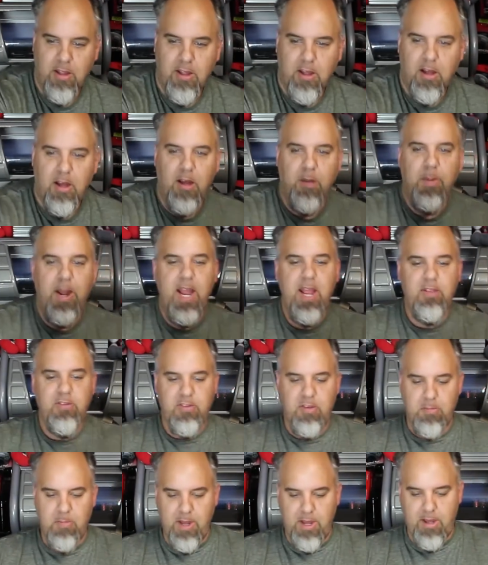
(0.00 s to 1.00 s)
I had
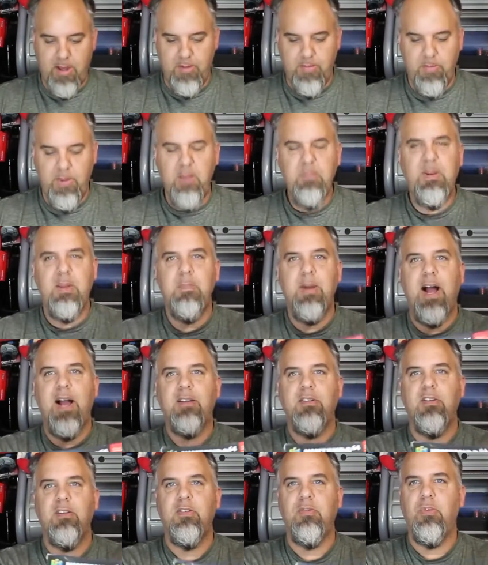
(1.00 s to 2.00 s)
some empty
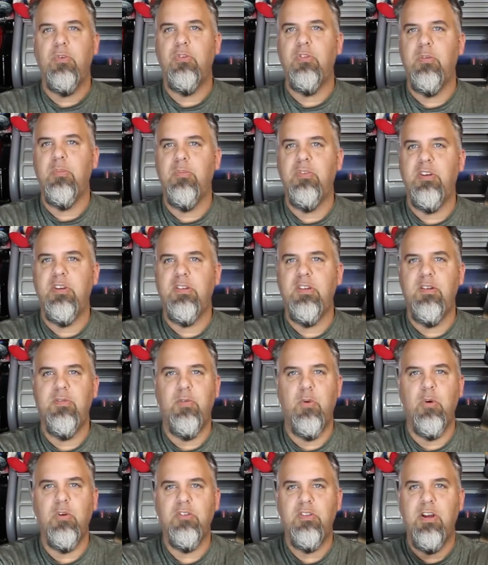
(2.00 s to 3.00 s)
boxes for some
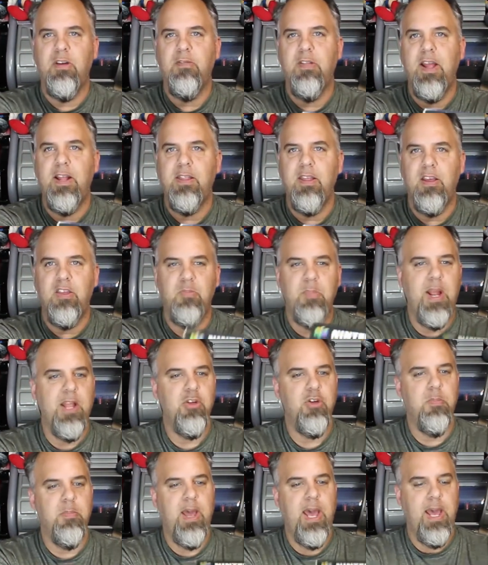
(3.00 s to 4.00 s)
64 stuff like the
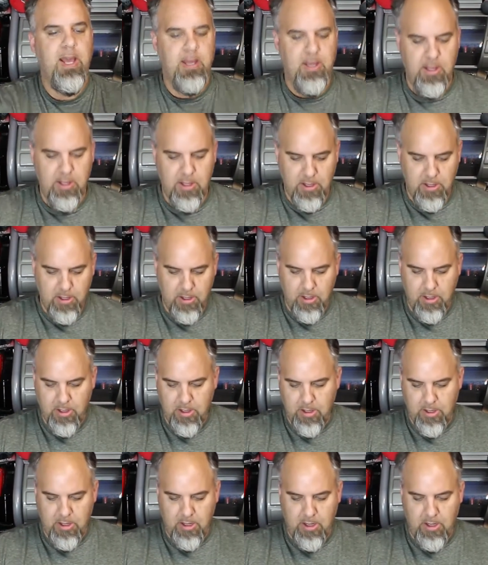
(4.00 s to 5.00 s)
expansion pack.
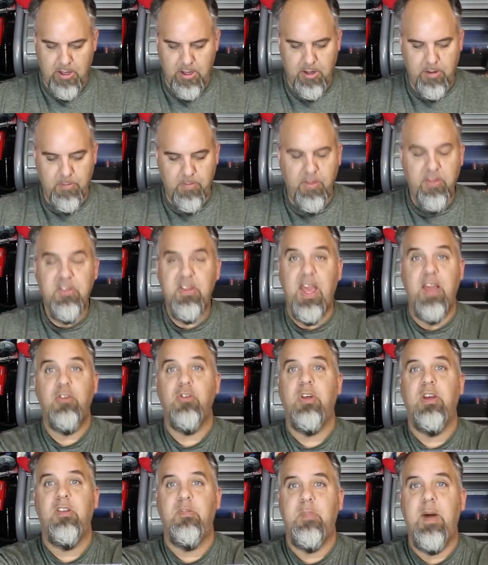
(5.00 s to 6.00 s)
This
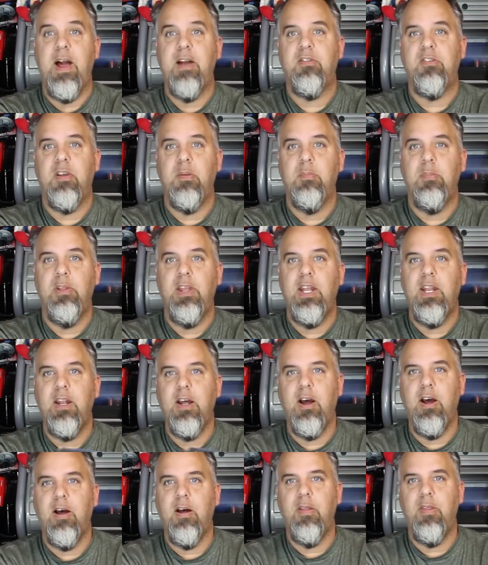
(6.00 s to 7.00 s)
actually is box complete,
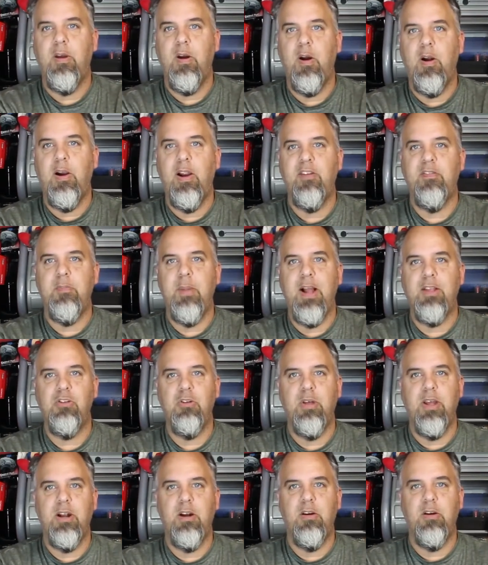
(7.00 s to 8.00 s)
the RF
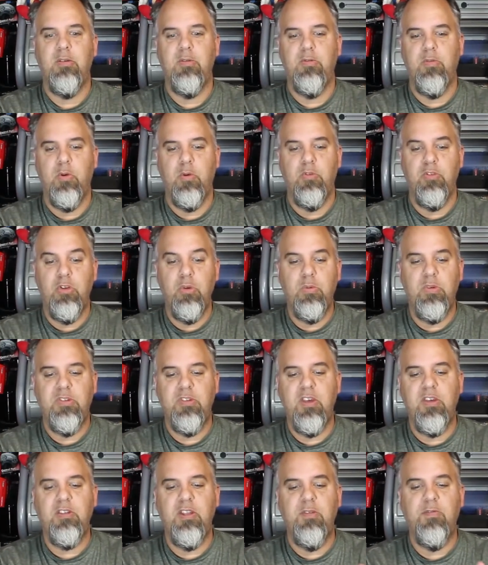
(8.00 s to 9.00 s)
modulator for
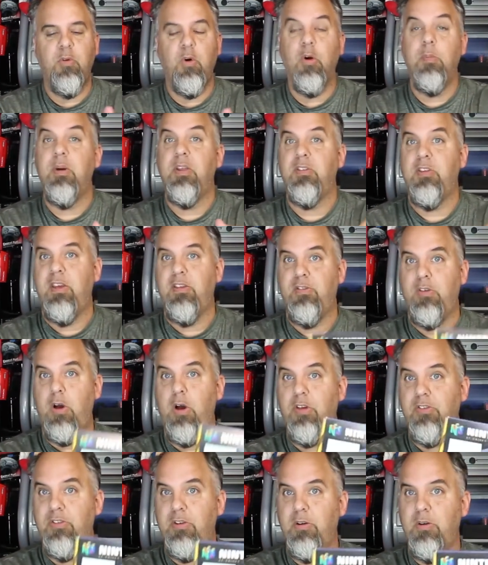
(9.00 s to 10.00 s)
64, but says
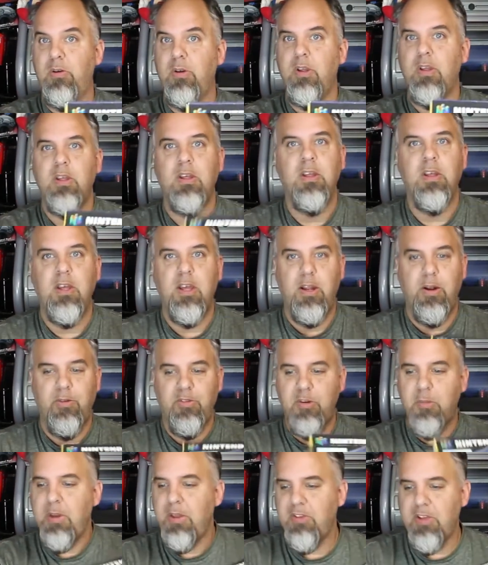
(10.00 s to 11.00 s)
also, if
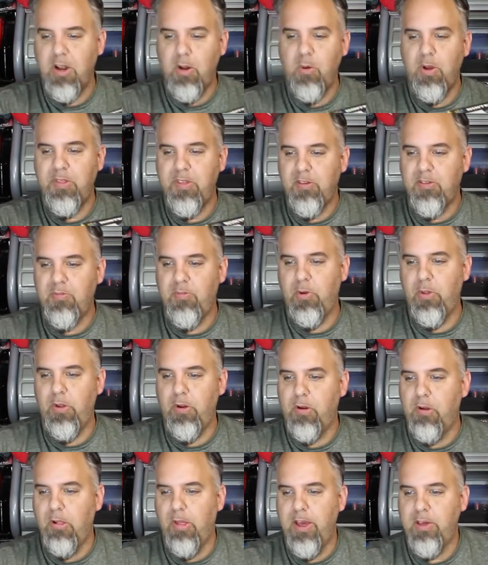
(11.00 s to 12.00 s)
somebody's going to want this for
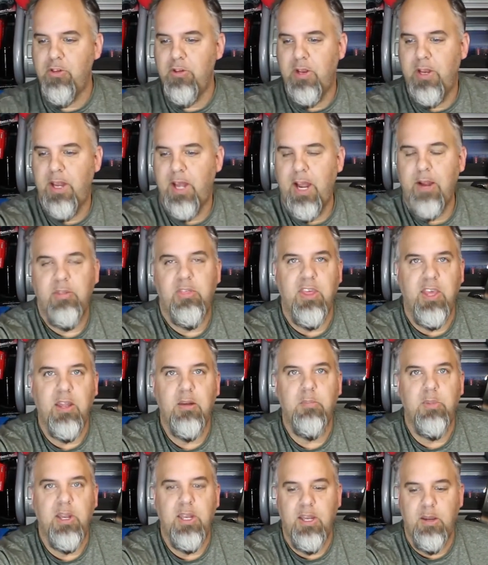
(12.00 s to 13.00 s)
their collection, I would think
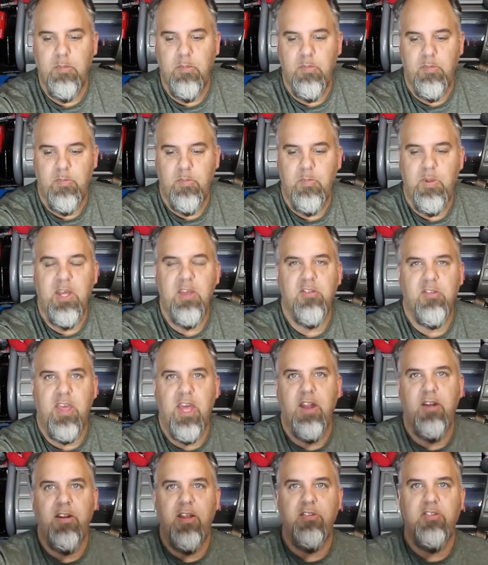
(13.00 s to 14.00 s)
it'd be a neat piece,
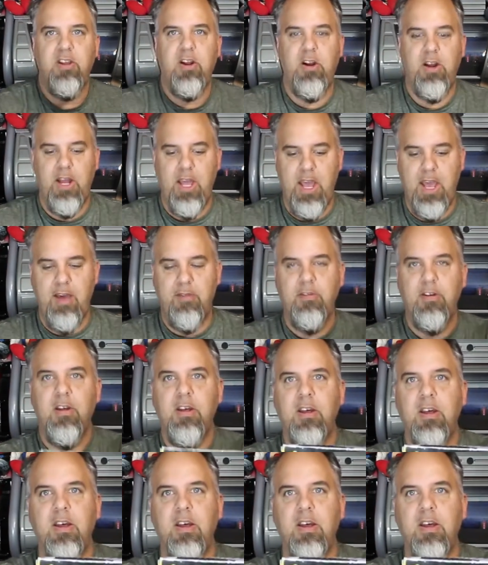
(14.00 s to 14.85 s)
kind of necessary to have.